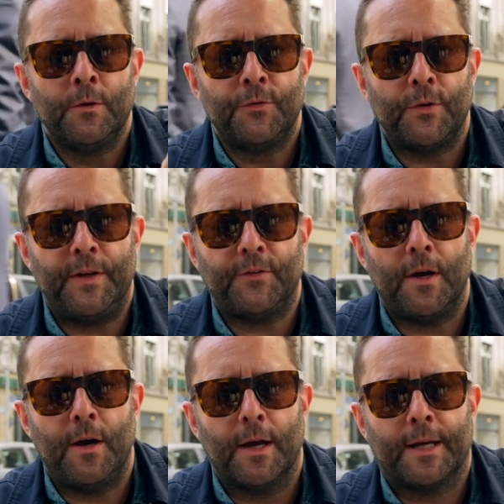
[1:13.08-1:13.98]
So these
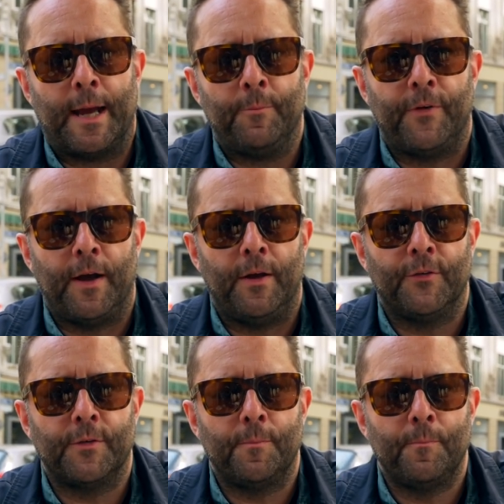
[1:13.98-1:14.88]
are
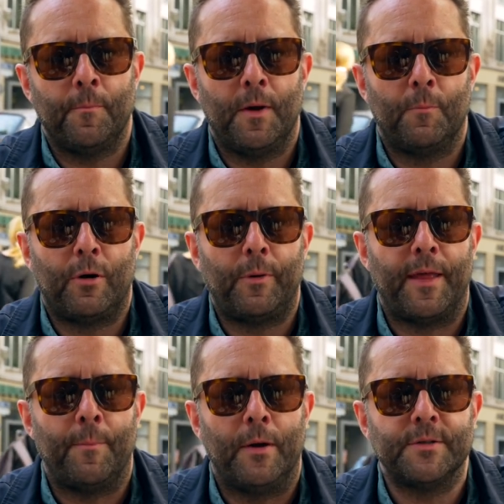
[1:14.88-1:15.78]
Campfire's, probably
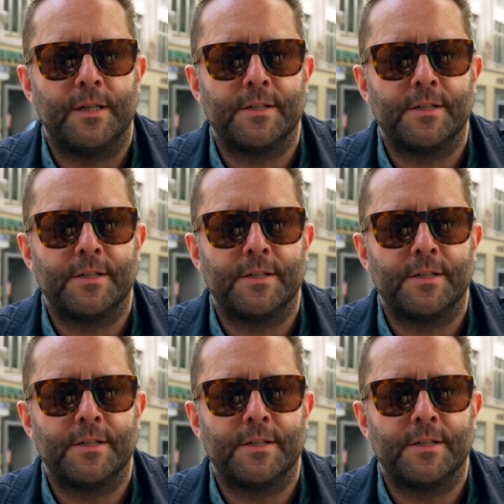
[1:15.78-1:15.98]
their most